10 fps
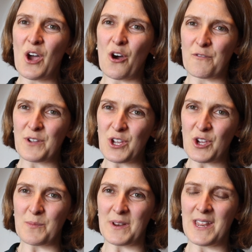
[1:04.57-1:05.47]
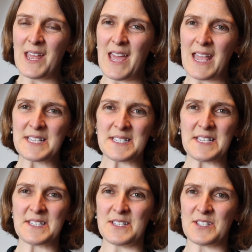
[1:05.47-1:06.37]
of human
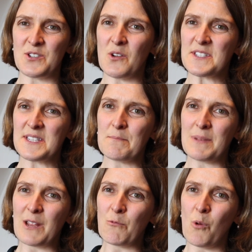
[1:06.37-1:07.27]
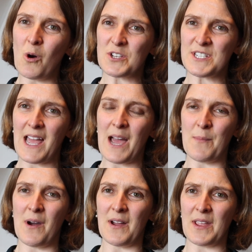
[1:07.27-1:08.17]
existence, not simply what
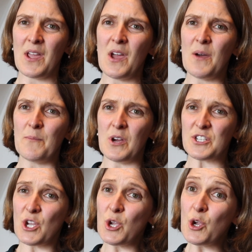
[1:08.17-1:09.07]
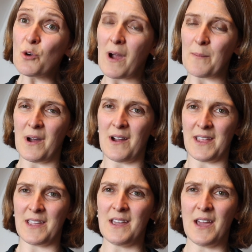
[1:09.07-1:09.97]
am I, but who am
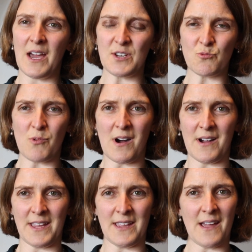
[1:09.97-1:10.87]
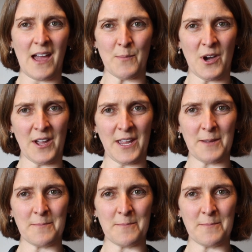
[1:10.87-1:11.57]
I and why am I?